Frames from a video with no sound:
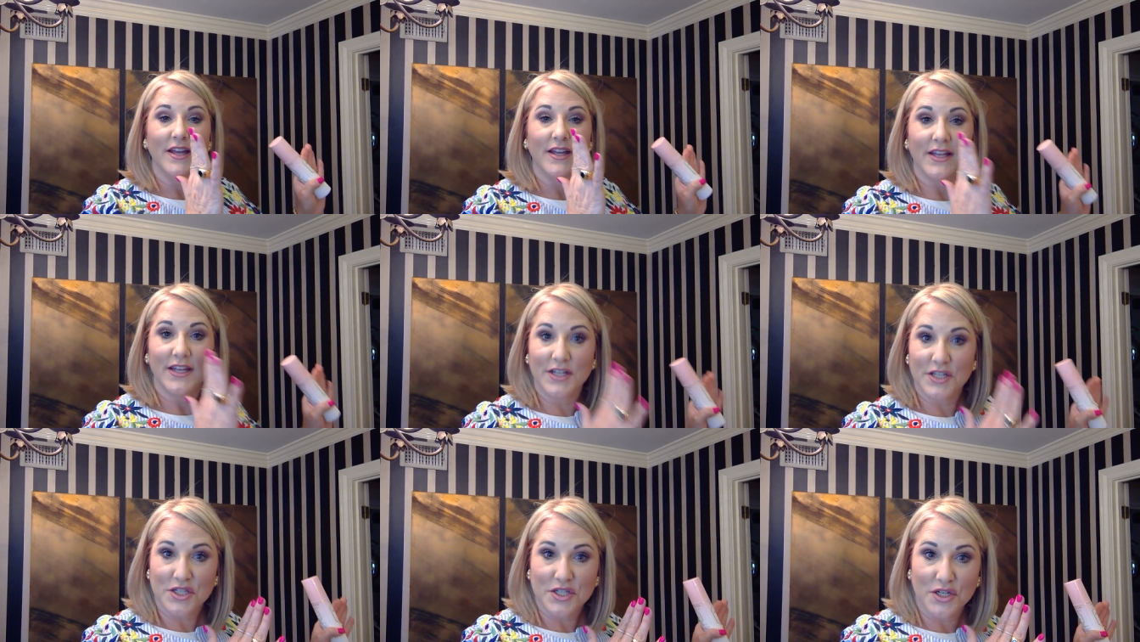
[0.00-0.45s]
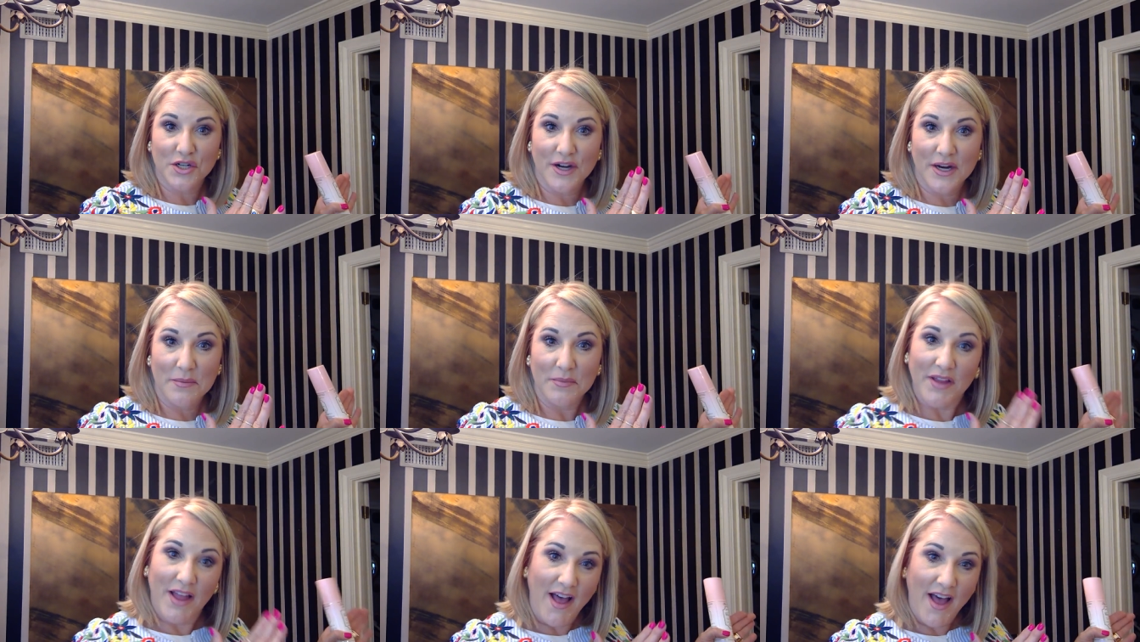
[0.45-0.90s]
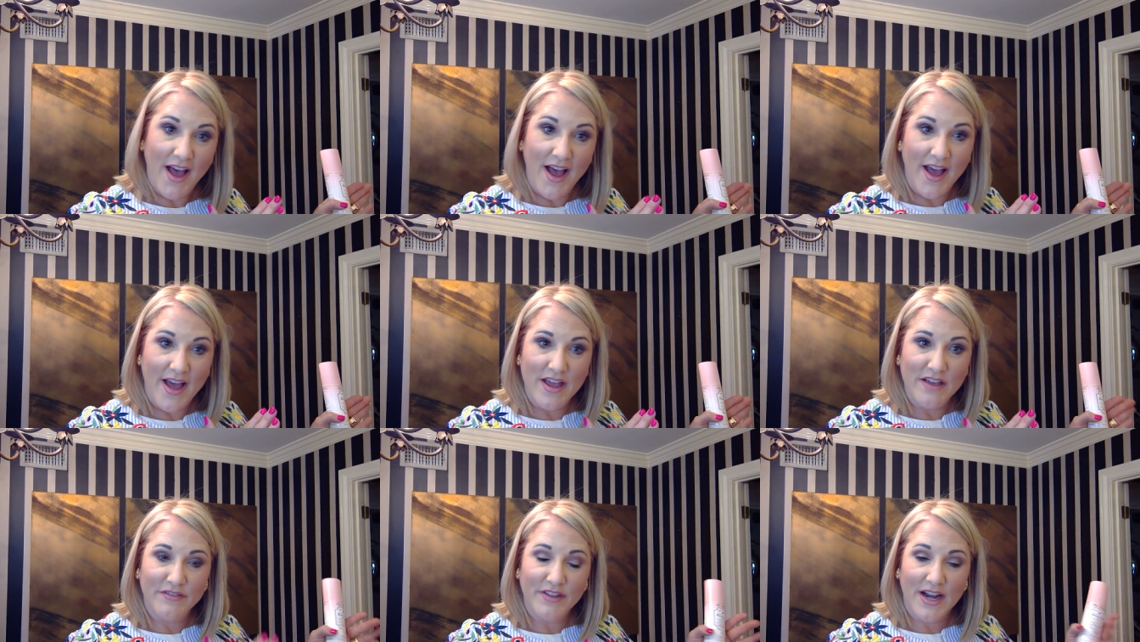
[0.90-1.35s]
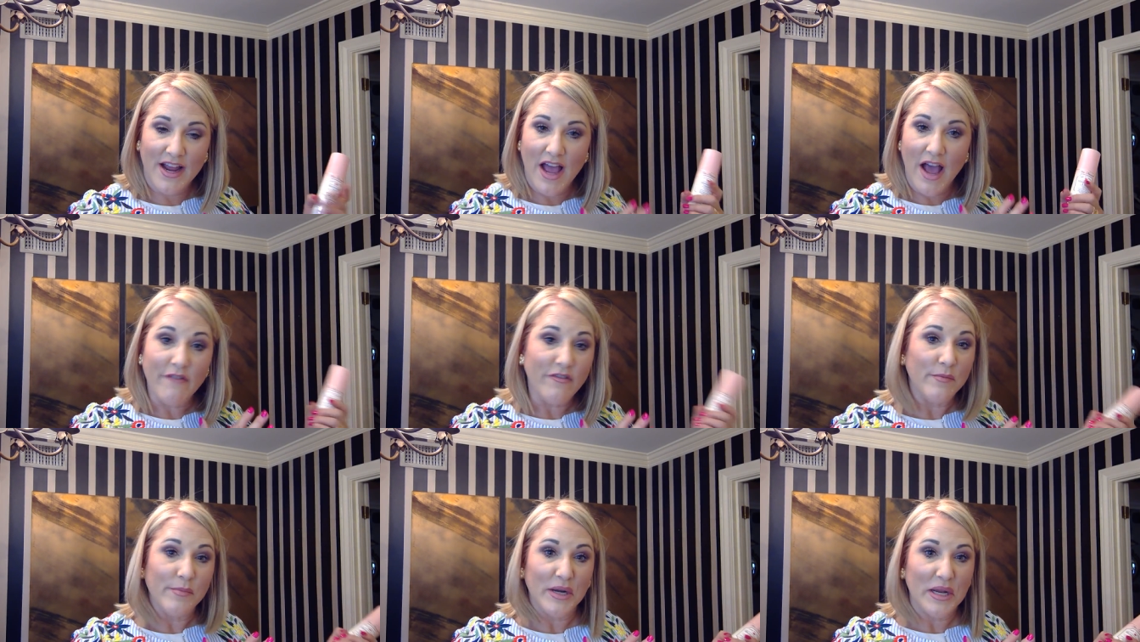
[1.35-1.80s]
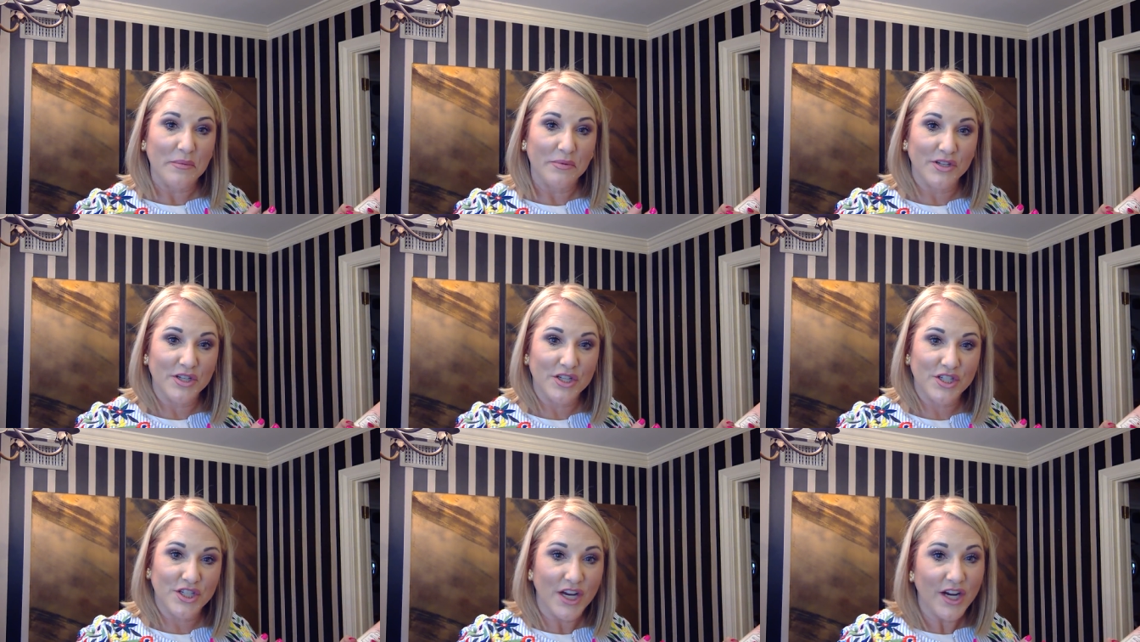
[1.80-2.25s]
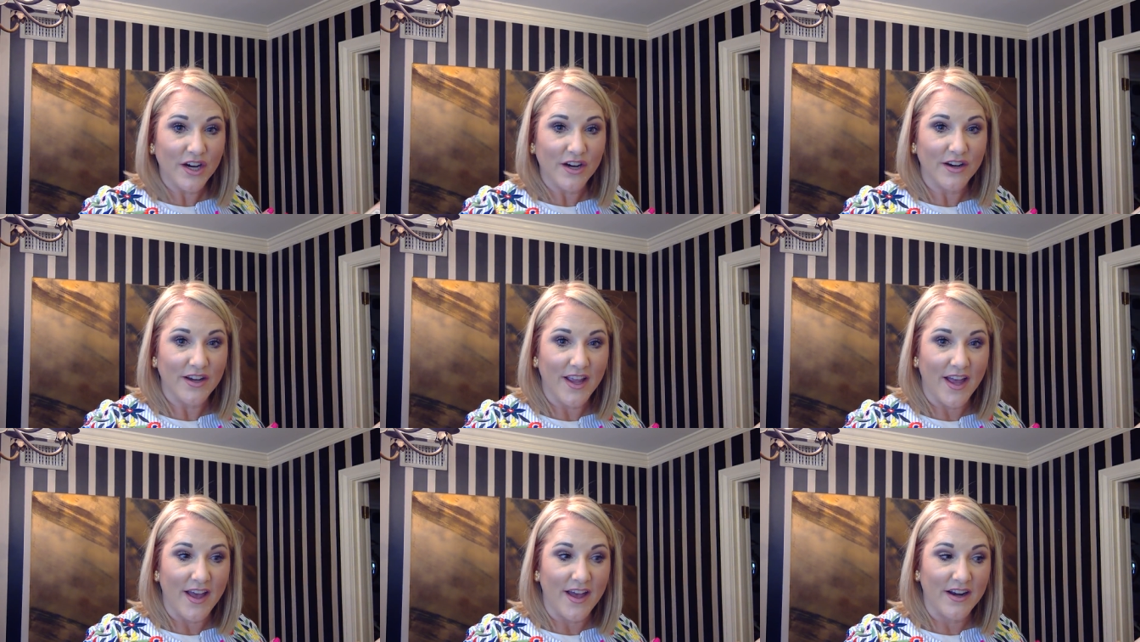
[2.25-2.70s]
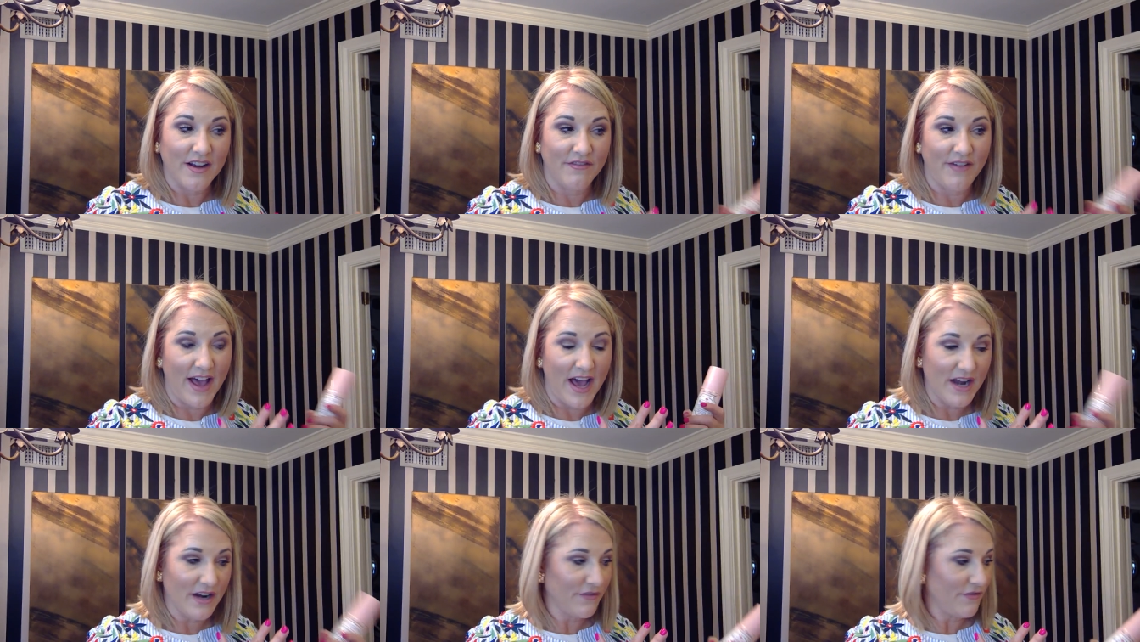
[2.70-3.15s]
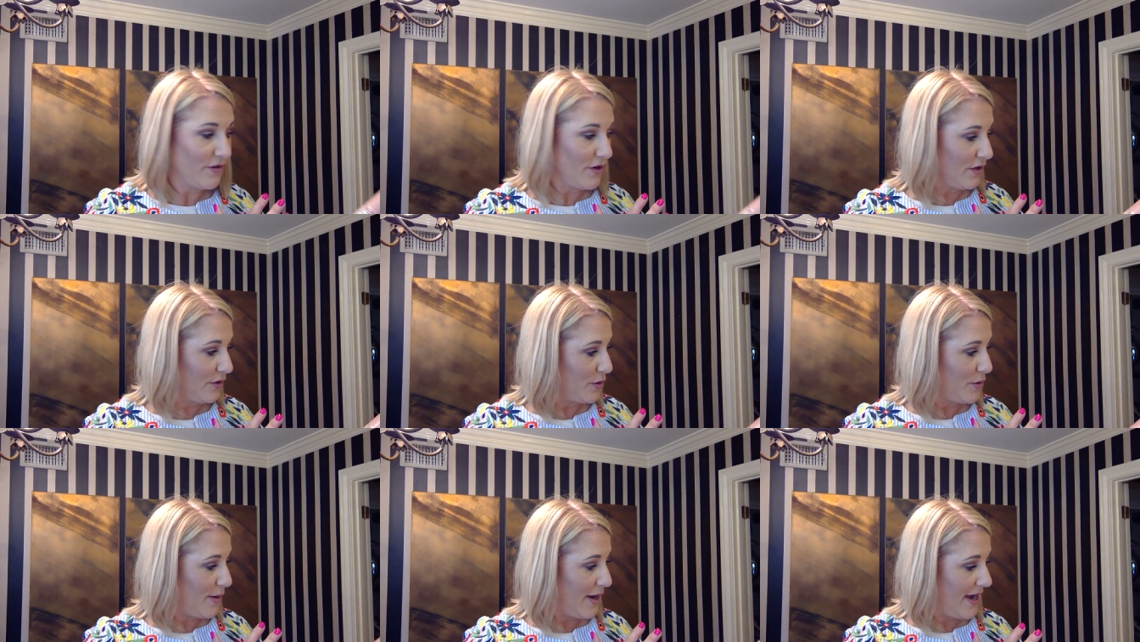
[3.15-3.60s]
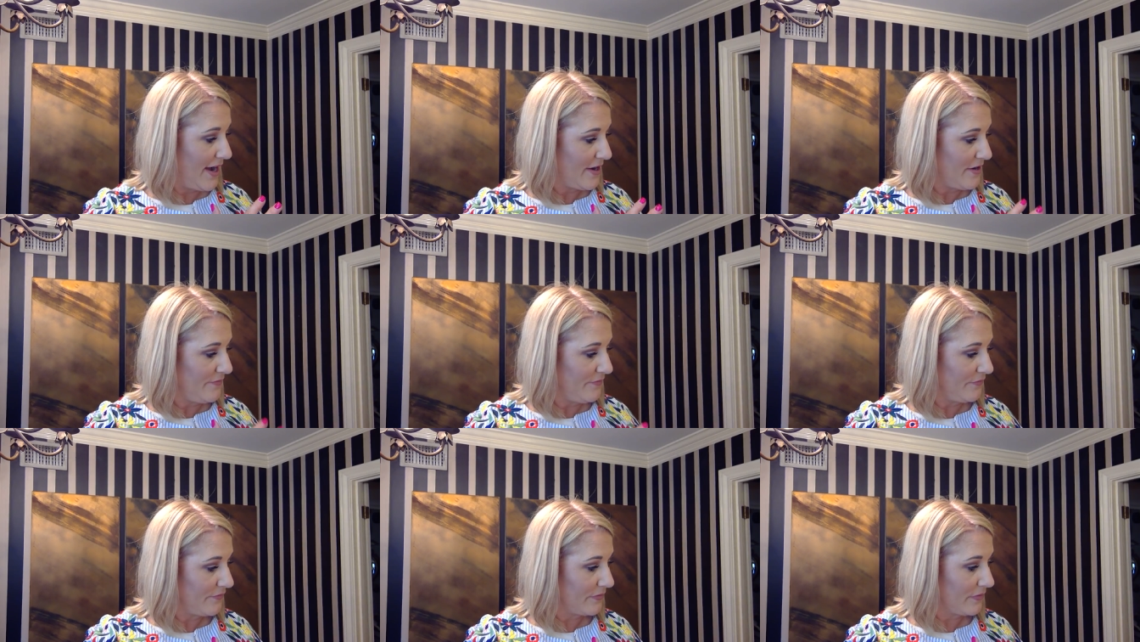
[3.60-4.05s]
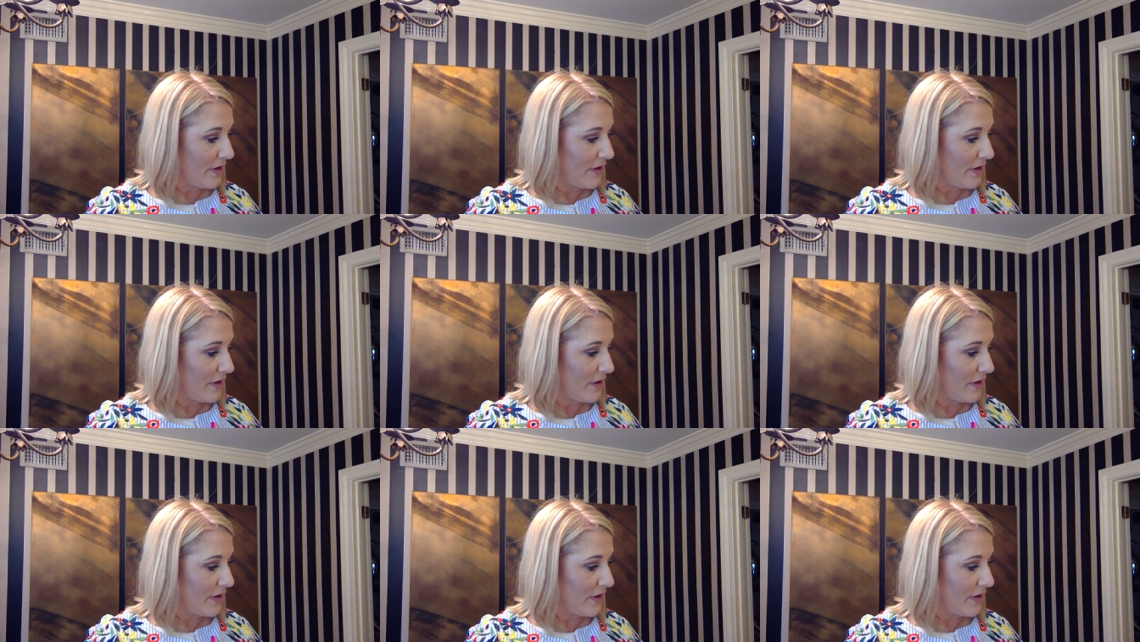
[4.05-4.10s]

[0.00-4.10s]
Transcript: Instagram Live that I haven't been able to share yet. I've had it for a little while.